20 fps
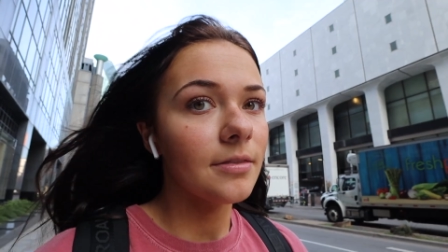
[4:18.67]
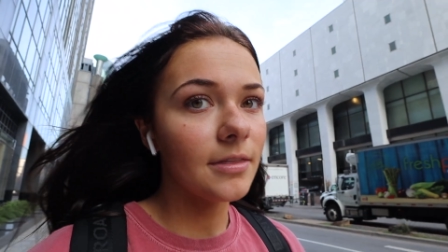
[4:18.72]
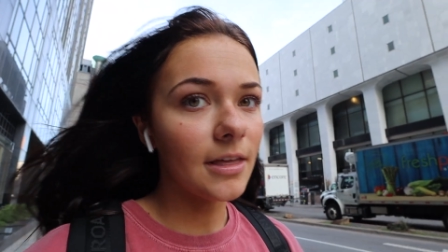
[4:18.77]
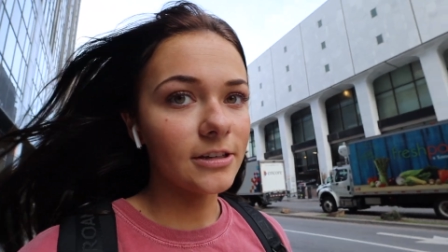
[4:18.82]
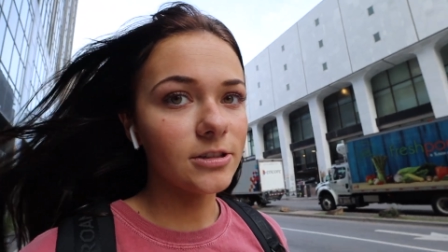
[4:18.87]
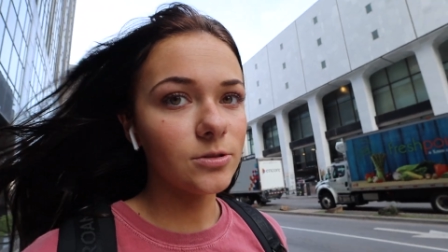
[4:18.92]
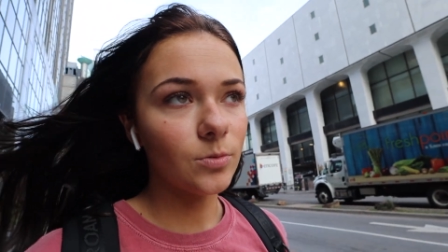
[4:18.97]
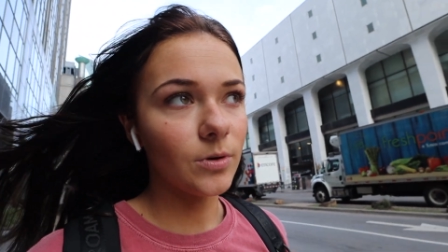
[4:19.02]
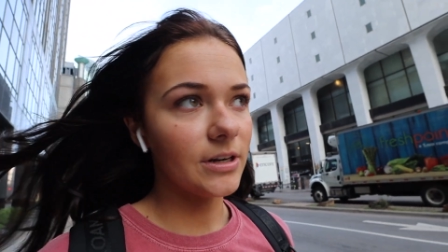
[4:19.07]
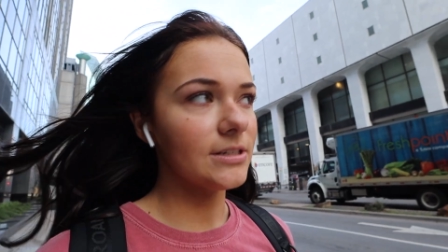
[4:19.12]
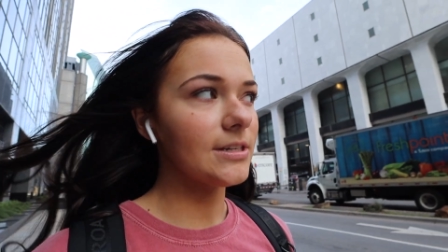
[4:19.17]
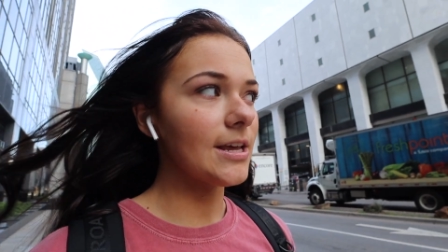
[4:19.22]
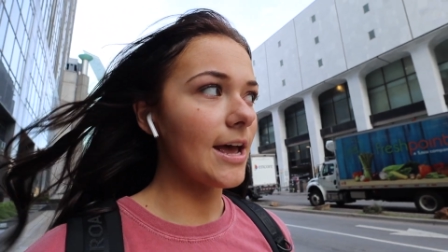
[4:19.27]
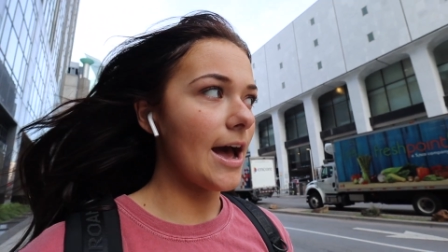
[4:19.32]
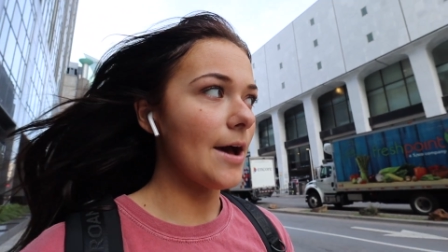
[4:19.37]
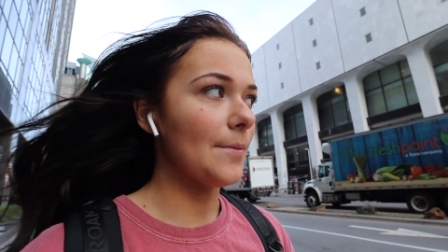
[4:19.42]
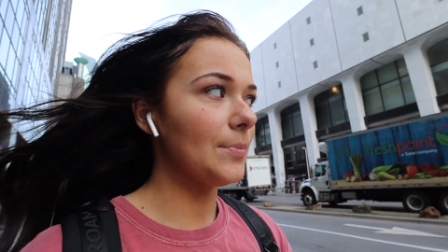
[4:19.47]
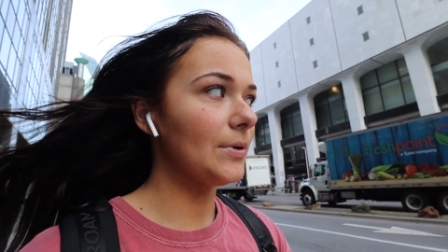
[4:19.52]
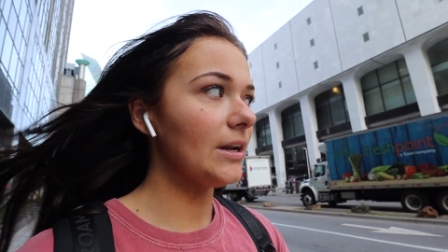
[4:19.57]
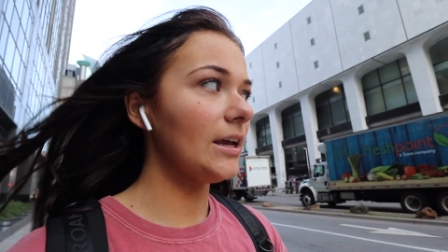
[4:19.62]
that's what is
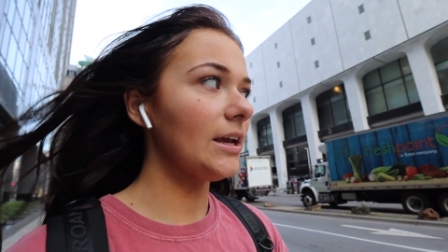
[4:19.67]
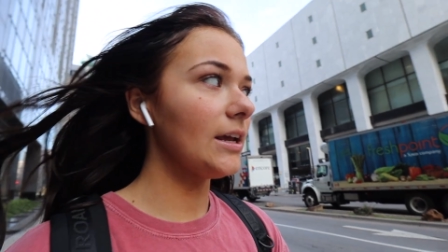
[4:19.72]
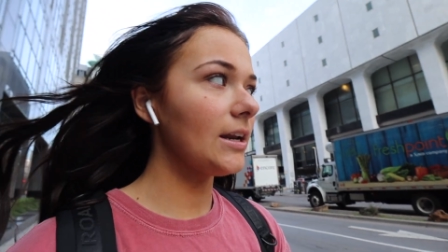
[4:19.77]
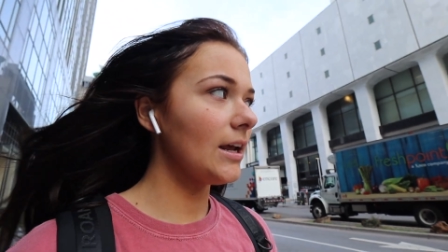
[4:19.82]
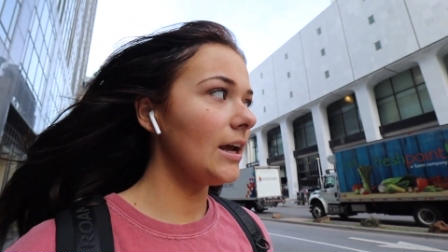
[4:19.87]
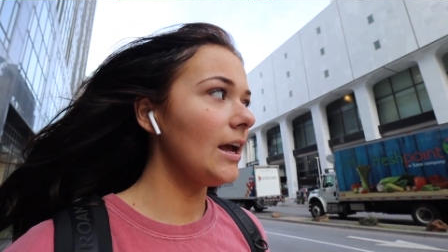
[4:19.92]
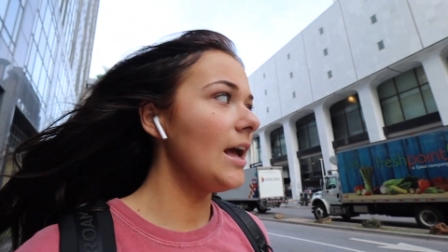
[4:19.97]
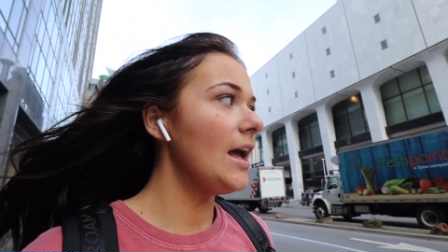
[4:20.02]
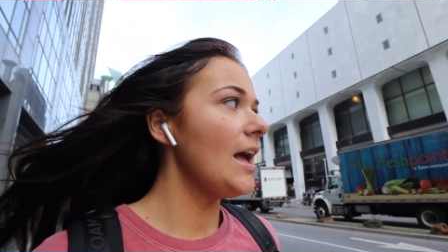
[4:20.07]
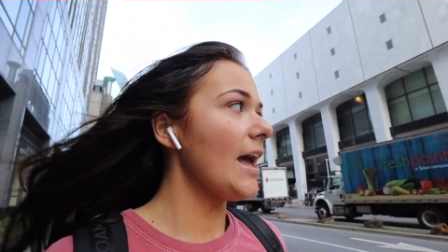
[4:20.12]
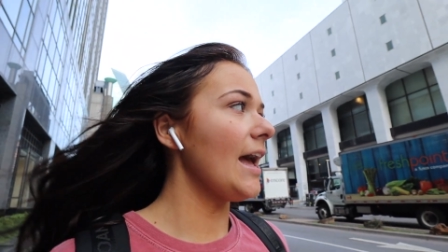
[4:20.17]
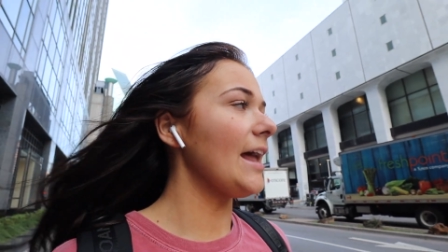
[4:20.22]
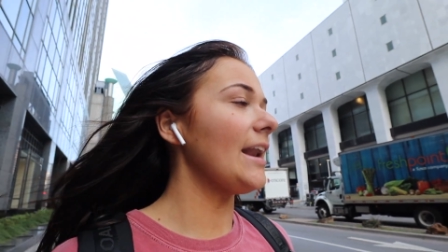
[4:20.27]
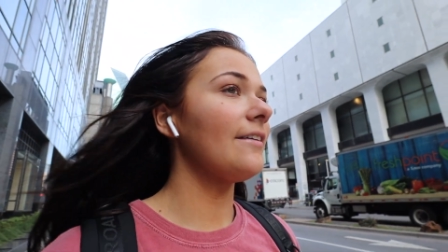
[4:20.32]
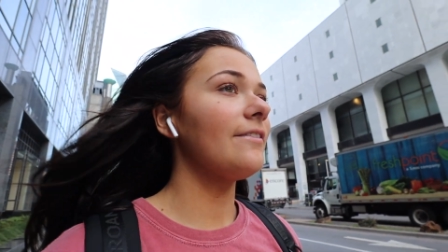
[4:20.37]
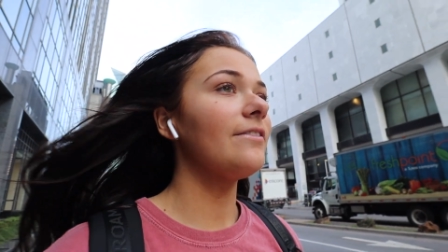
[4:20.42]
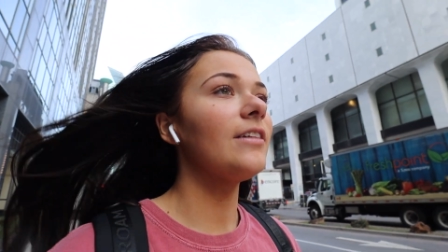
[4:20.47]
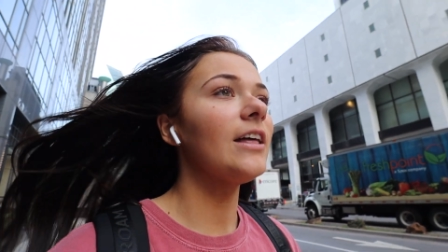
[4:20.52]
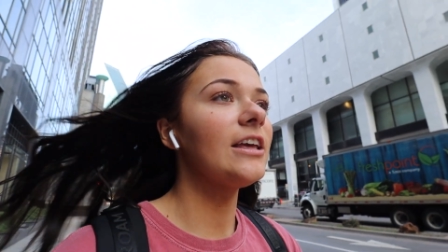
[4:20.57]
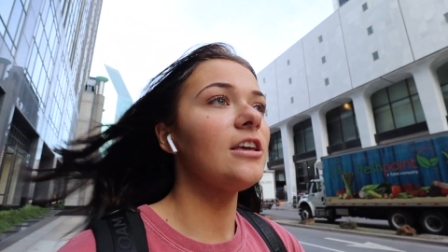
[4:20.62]
happening and
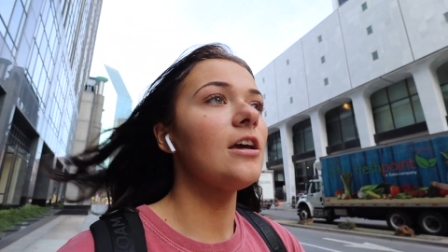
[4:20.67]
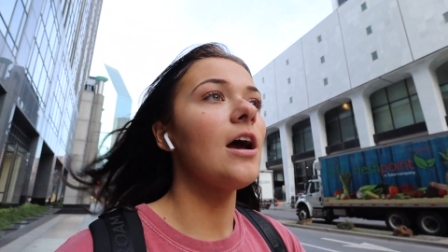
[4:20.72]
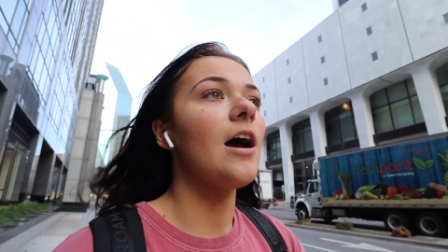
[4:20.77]
I've like